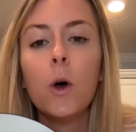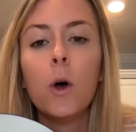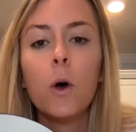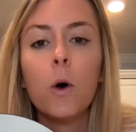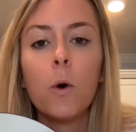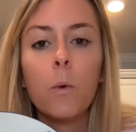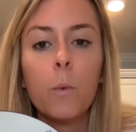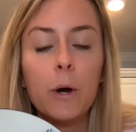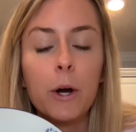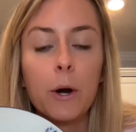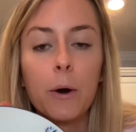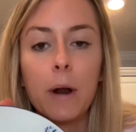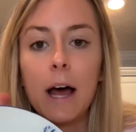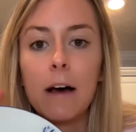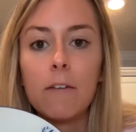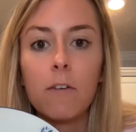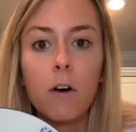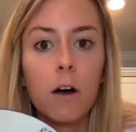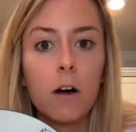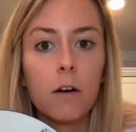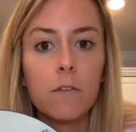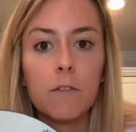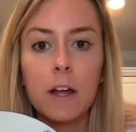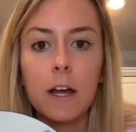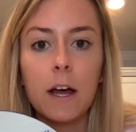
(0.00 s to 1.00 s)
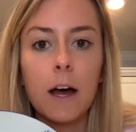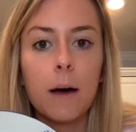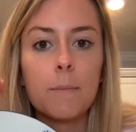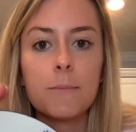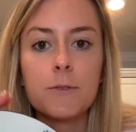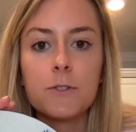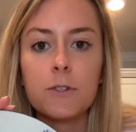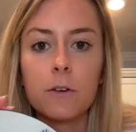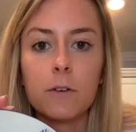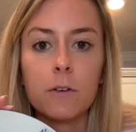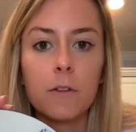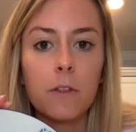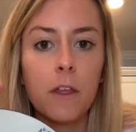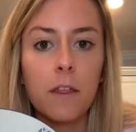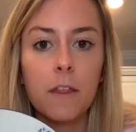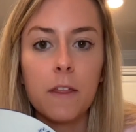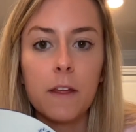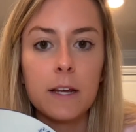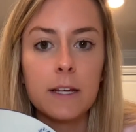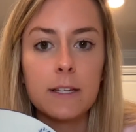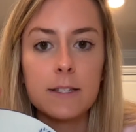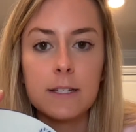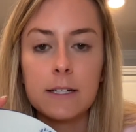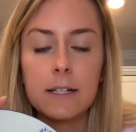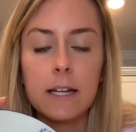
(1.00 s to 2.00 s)
we don't have all the cups or the
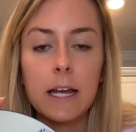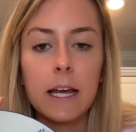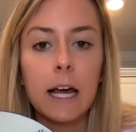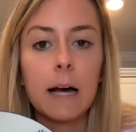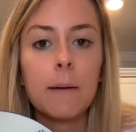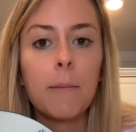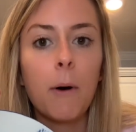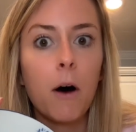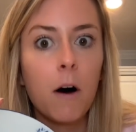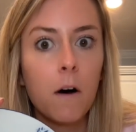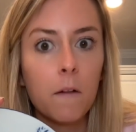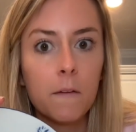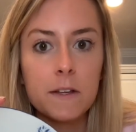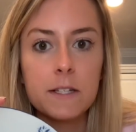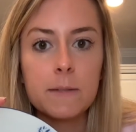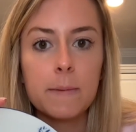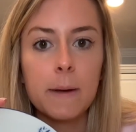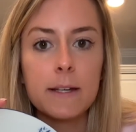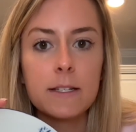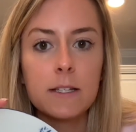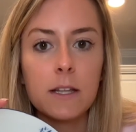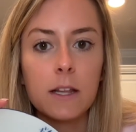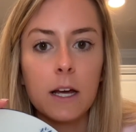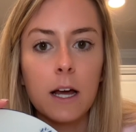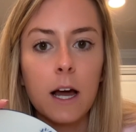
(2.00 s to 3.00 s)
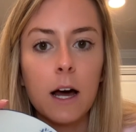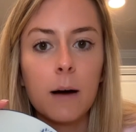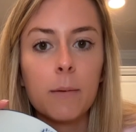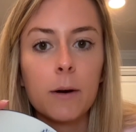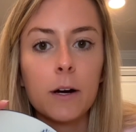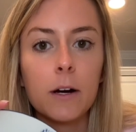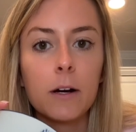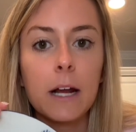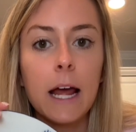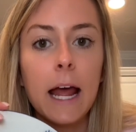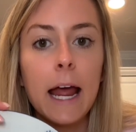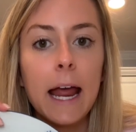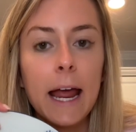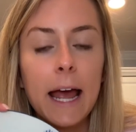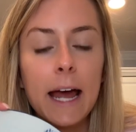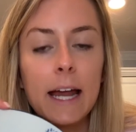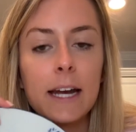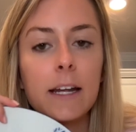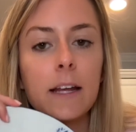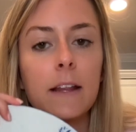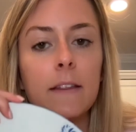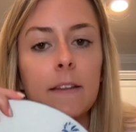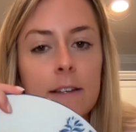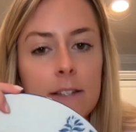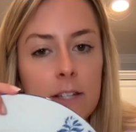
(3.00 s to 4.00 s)
things that take up all the space in the cupboard,
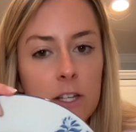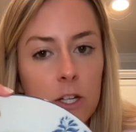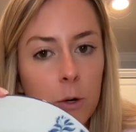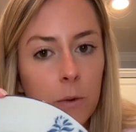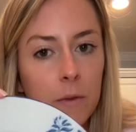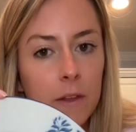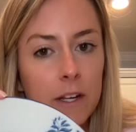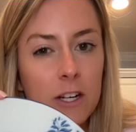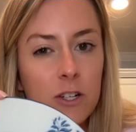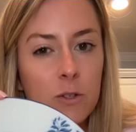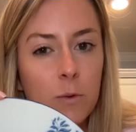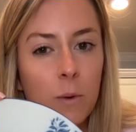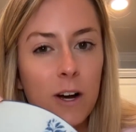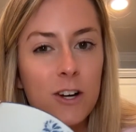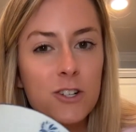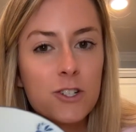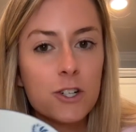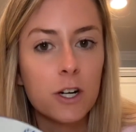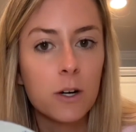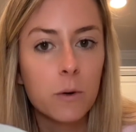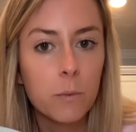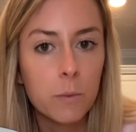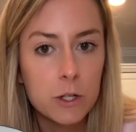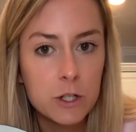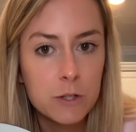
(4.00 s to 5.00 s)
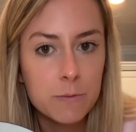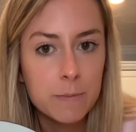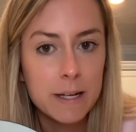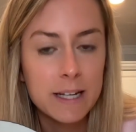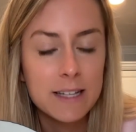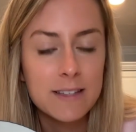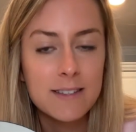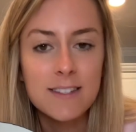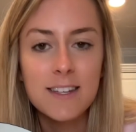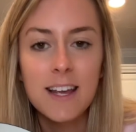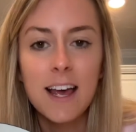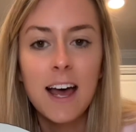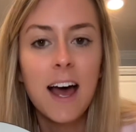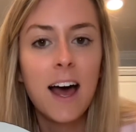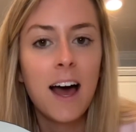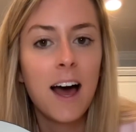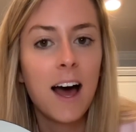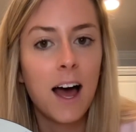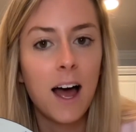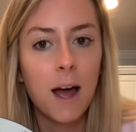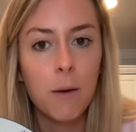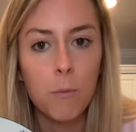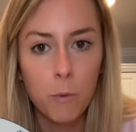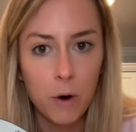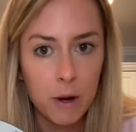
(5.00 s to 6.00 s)
and these can go in the dishwasher, which means
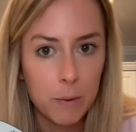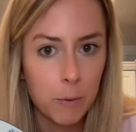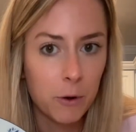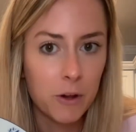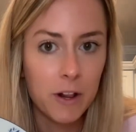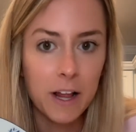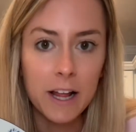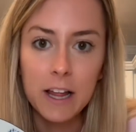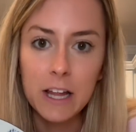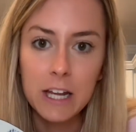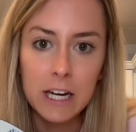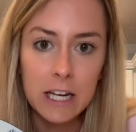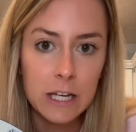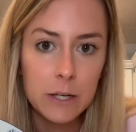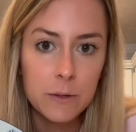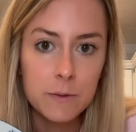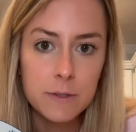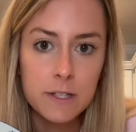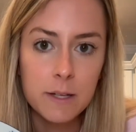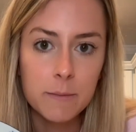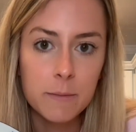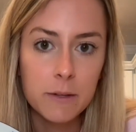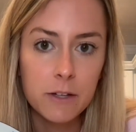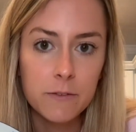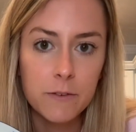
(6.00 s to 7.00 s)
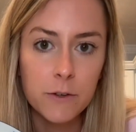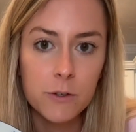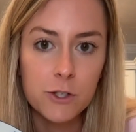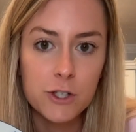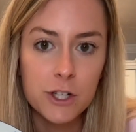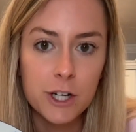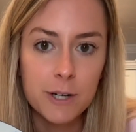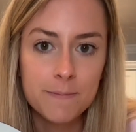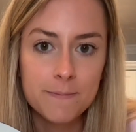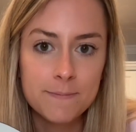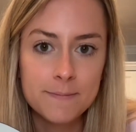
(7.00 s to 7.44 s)
I'm way more likely to use them in the future.